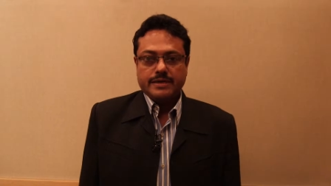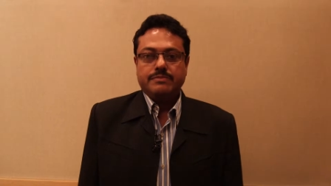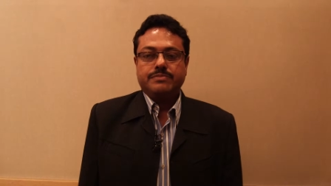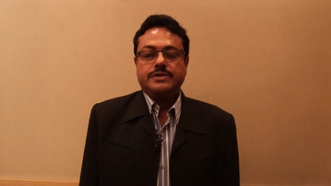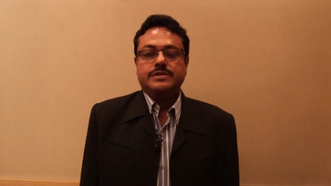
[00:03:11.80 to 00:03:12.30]

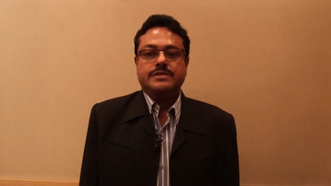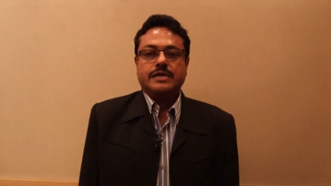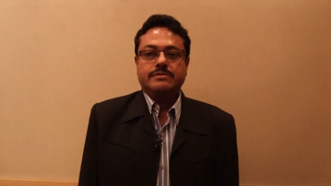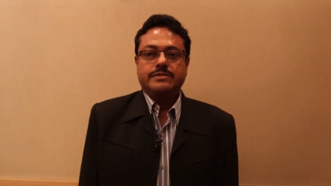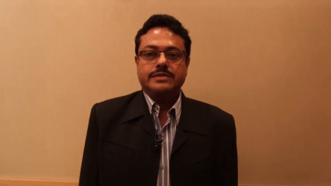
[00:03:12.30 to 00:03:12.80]
company
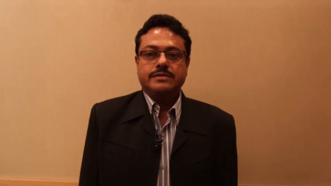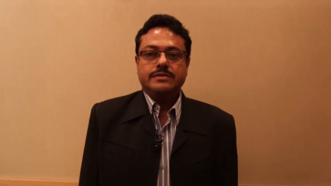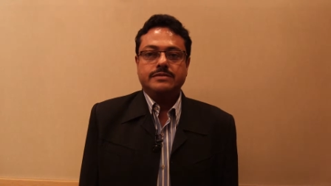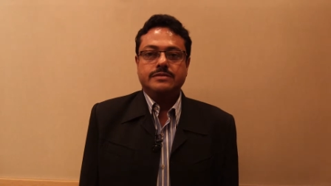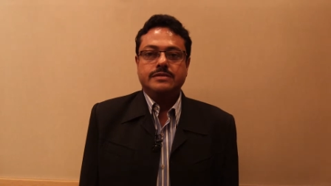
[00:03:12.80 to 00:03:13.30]
cyber
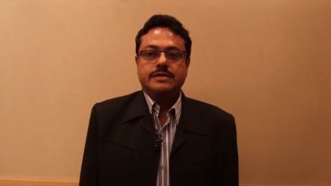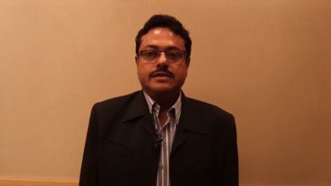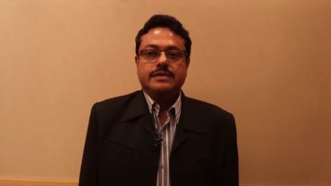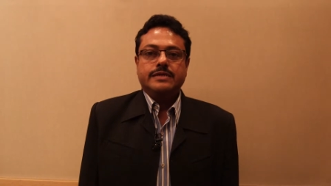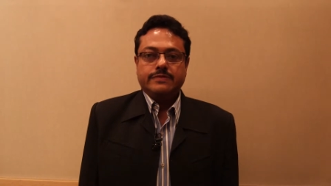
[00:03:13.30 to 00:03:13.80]
resilient.
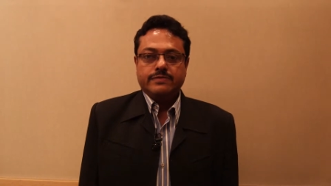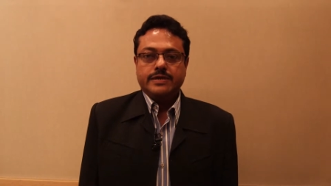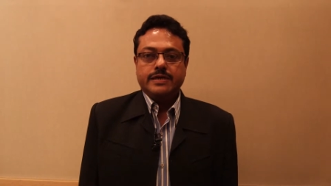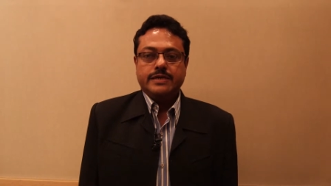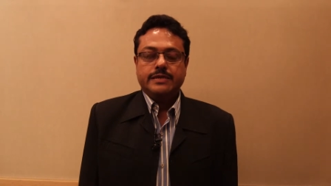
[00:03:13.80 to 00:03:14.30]

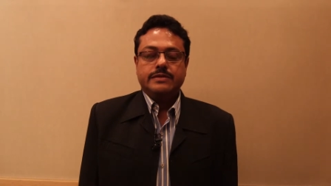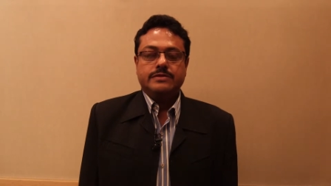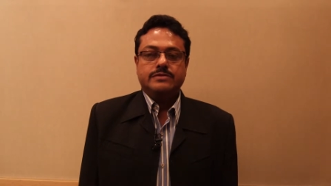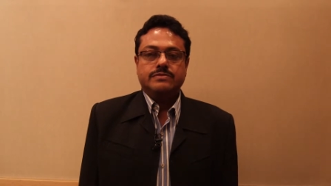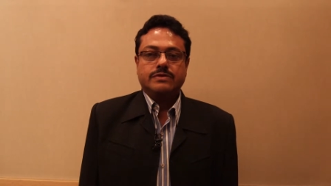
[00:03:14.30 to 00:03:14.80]
Definitely
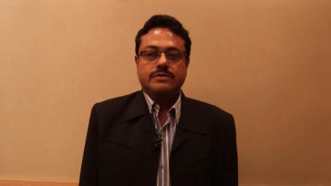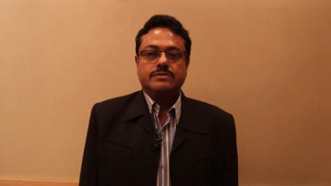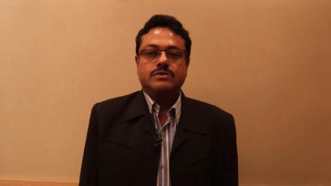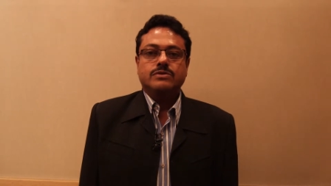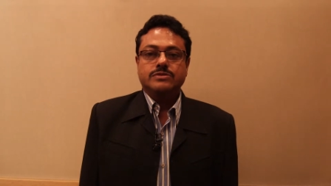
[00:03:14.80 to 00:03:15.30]
it is one of
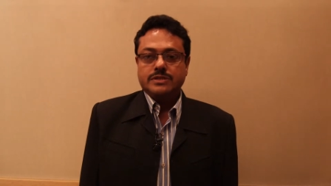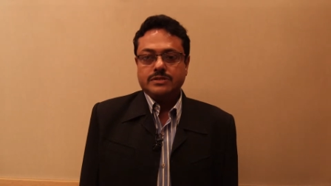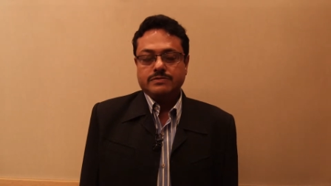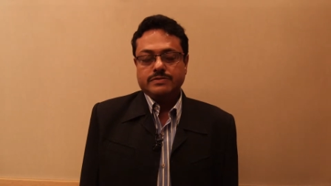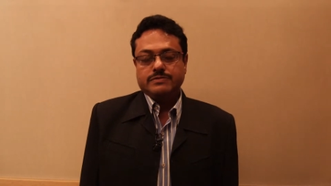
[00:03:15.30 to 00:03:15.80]
the
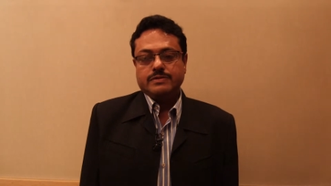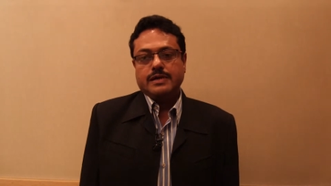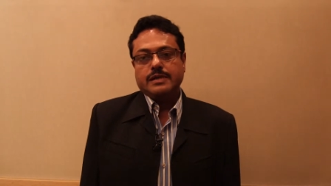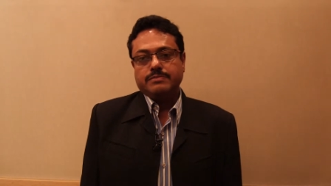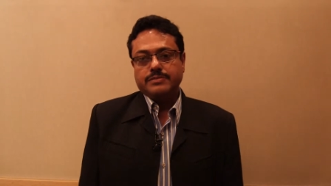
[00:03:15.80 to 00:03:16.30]
courses which will
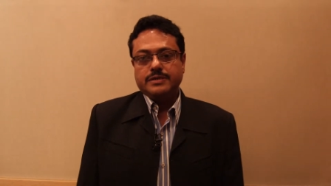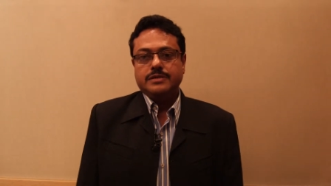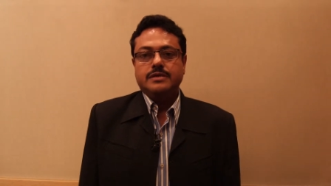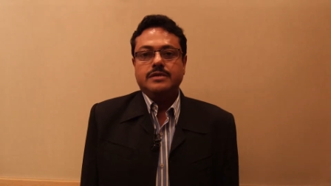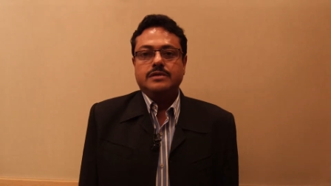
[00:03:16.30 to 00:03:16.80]
help me
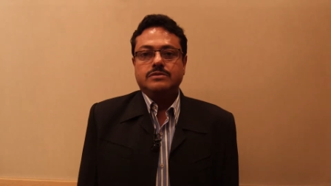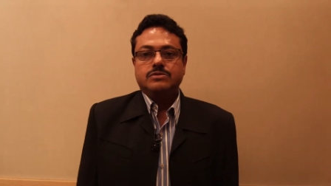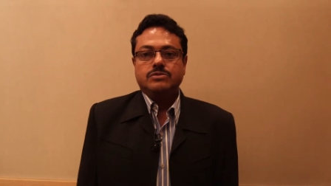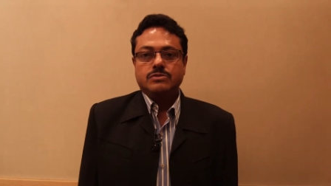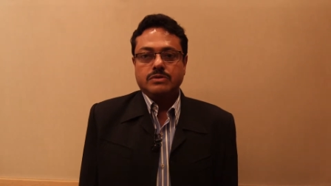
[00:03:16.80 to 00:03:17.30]

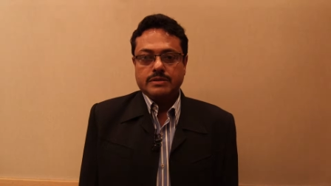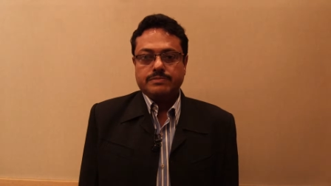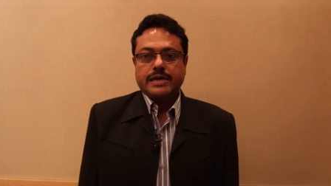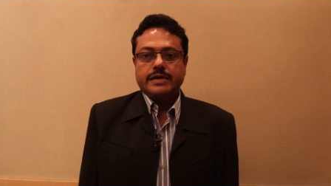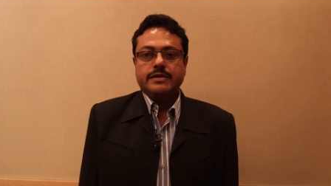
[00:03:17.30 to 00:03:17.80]
do
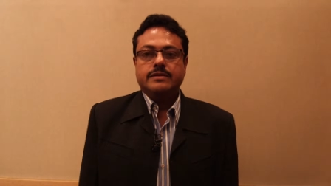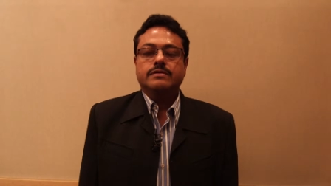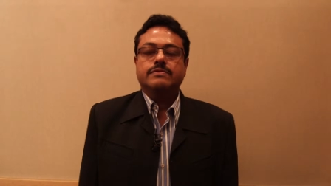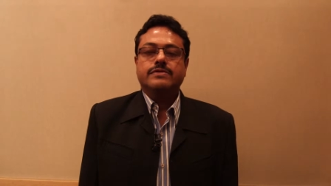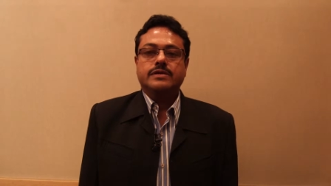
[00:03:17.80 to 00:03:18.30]
in
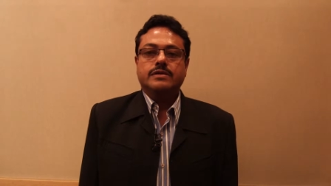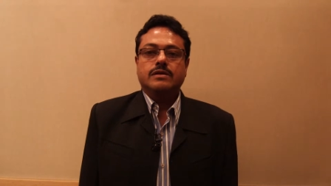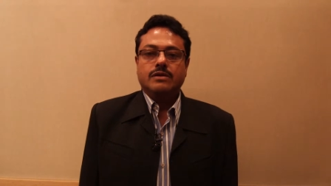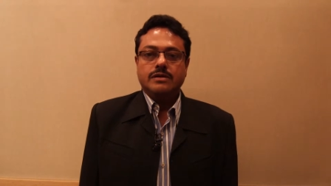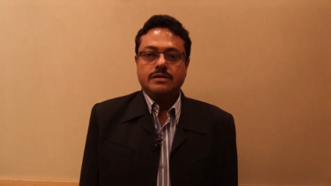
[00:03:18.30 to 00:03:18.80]
practical field a
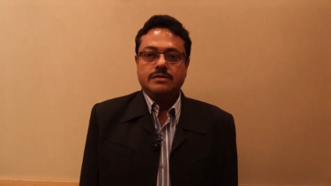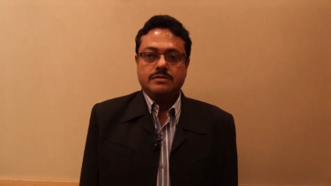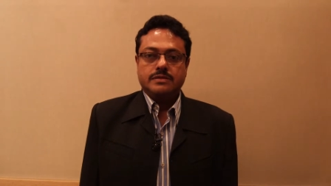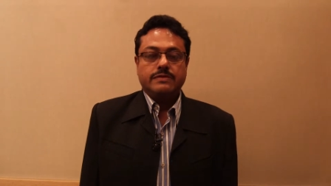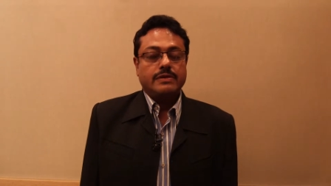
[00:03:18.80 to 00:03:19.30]
lot.
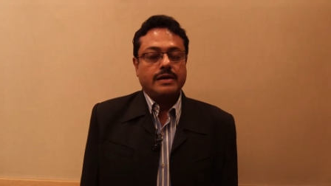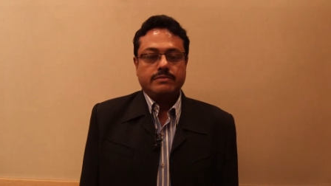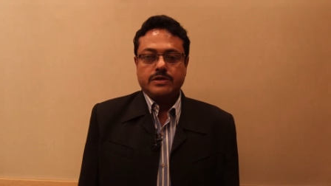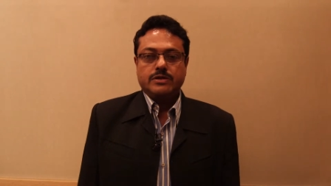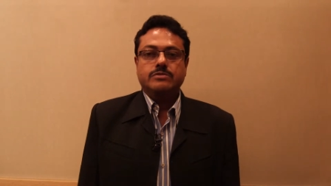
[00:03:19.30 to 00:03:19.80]

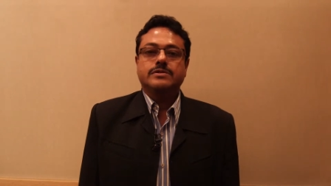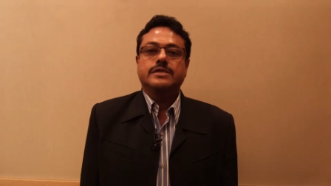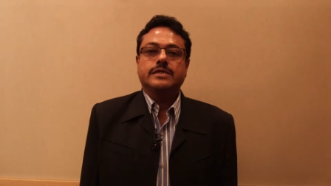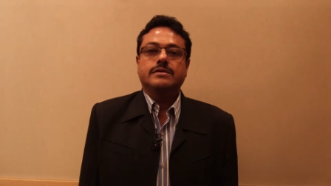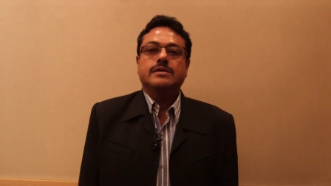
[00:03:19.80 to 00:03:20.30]
I'm
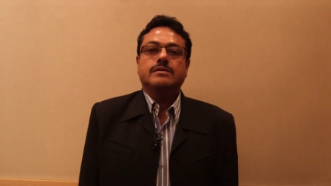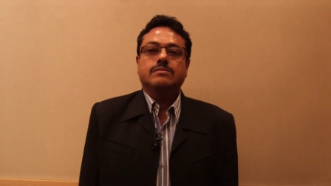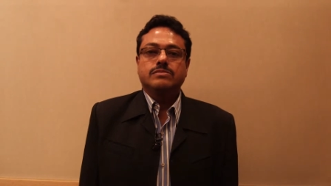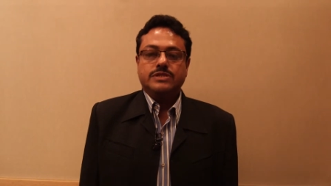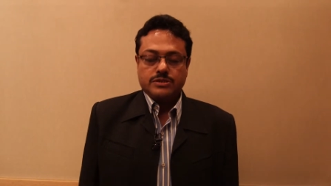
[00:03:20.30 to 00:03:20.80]
recommending
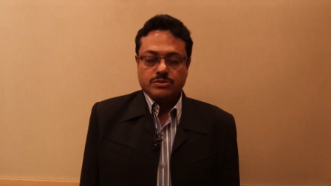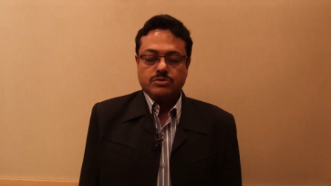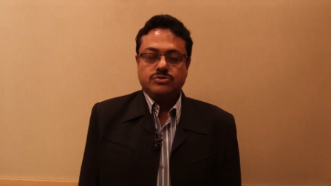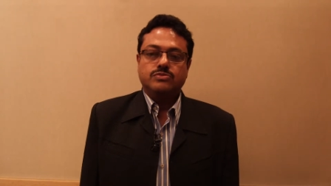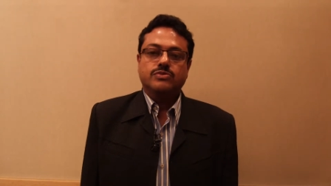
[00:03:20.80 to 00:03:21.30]
this
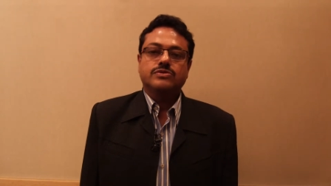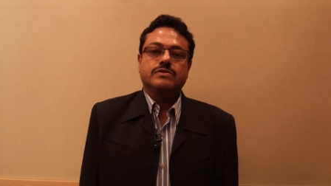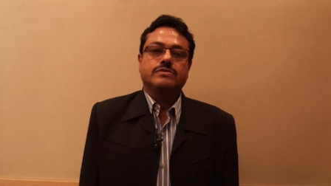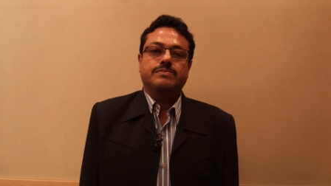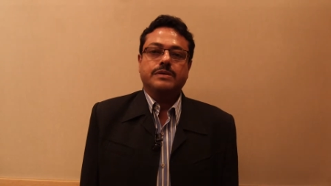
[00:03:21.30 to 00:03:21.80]
course to
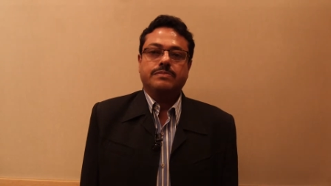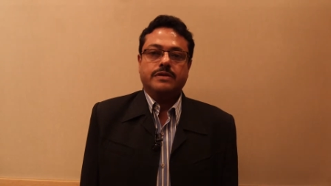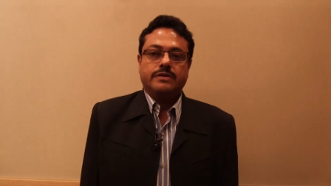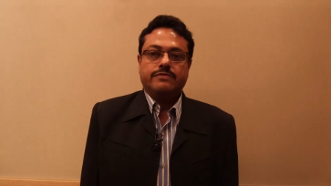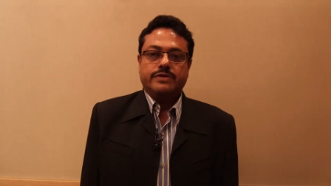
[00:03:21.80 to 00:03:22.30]
most of the
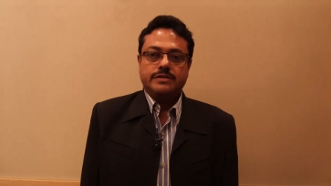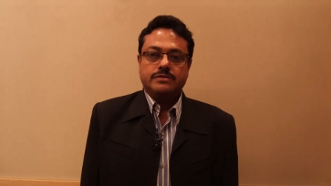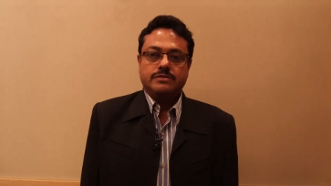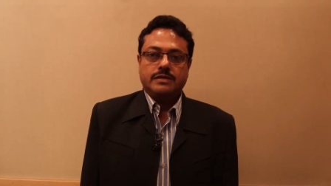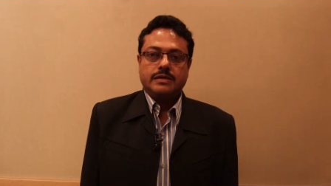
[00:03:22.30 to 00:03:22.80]
people and
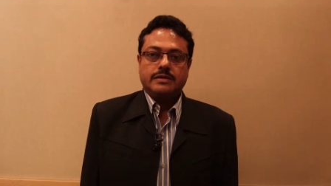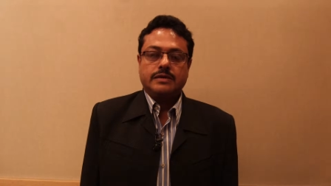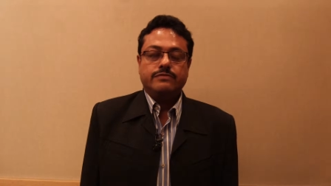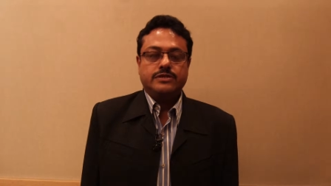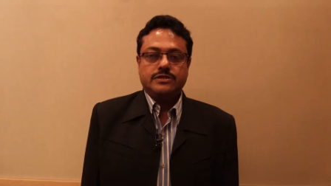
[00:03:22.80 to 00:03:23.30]
friends and
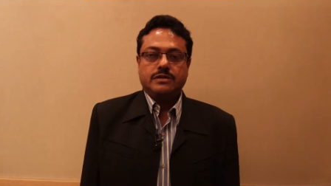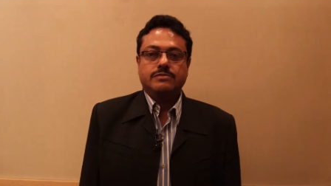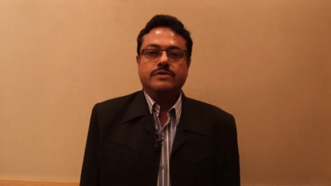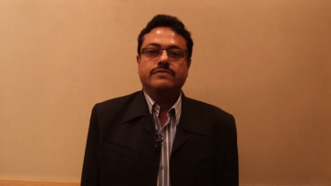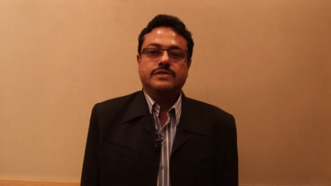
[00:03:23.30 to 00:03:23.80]
I wish
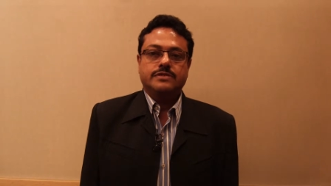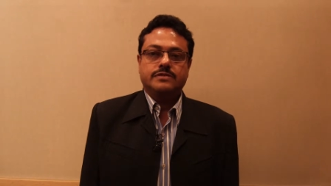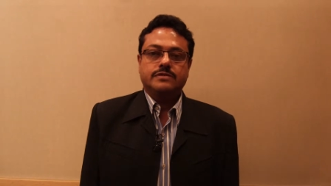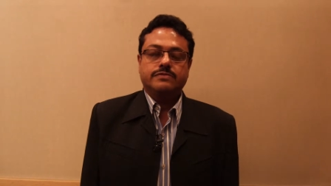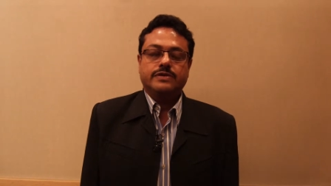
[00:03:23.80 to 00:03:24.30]
Amar
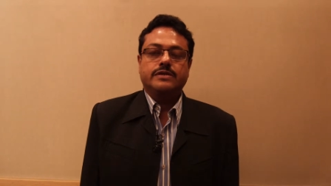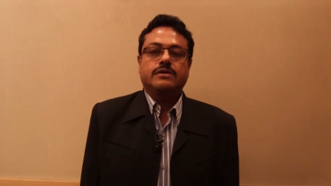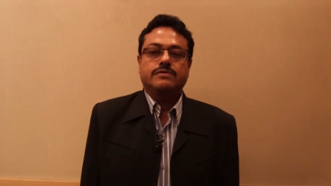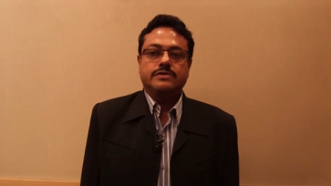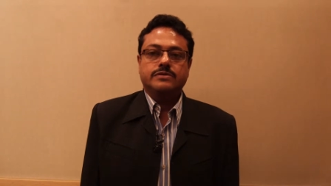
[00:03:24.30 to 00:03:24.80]
visits uh, very
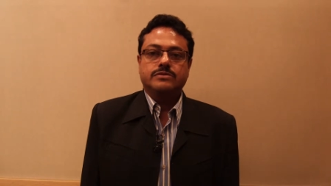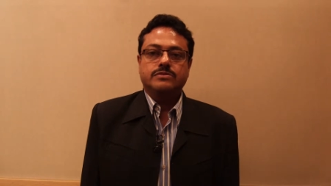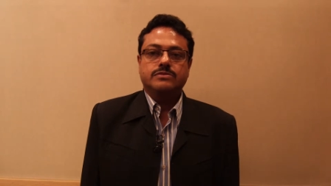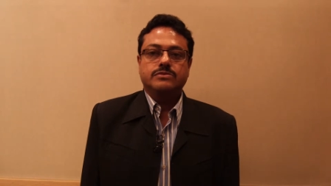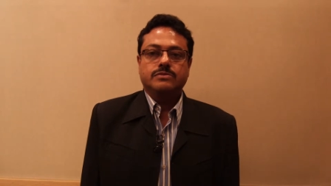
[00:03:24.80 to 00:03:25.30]
often to
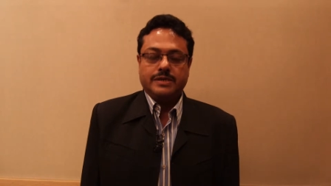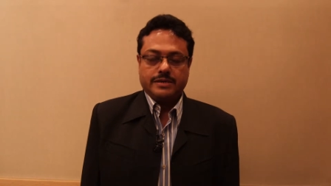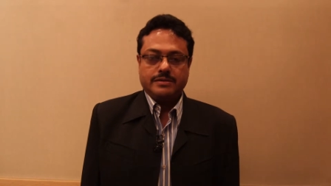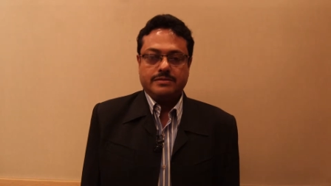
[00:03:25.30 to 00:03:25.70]
Dubai.